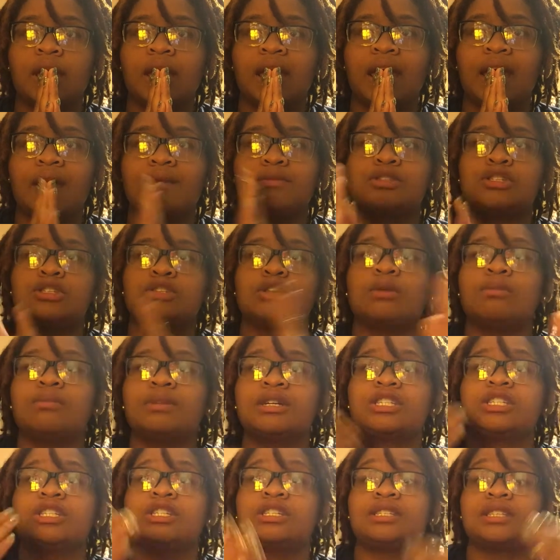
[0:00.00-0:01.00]
have so
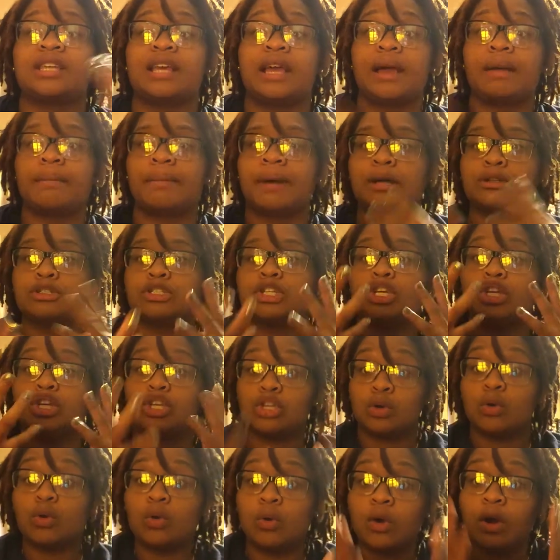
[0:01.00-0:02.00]
much to say about
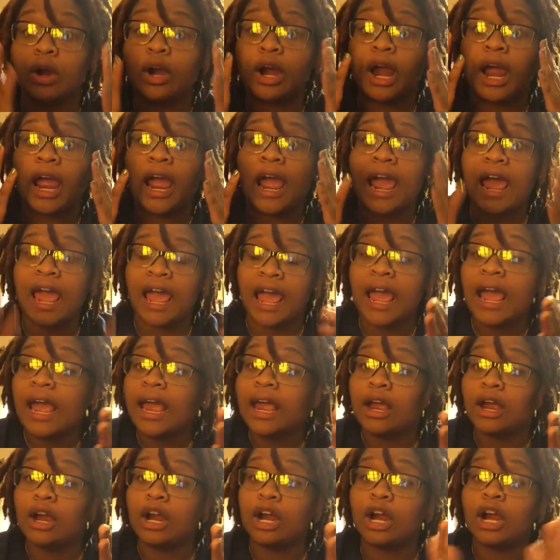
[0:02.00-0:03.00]
your
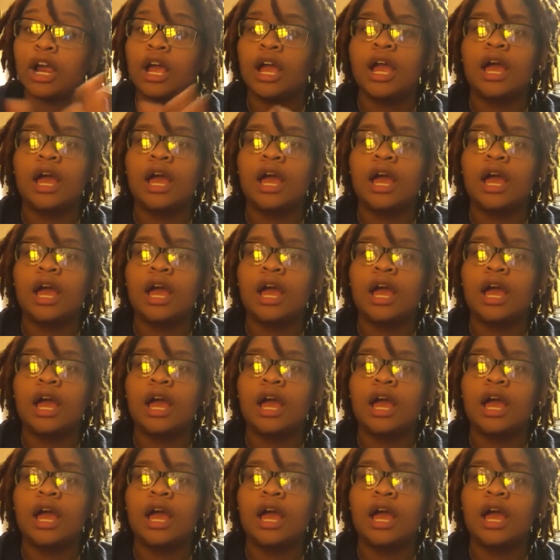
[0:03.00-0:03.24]
hair.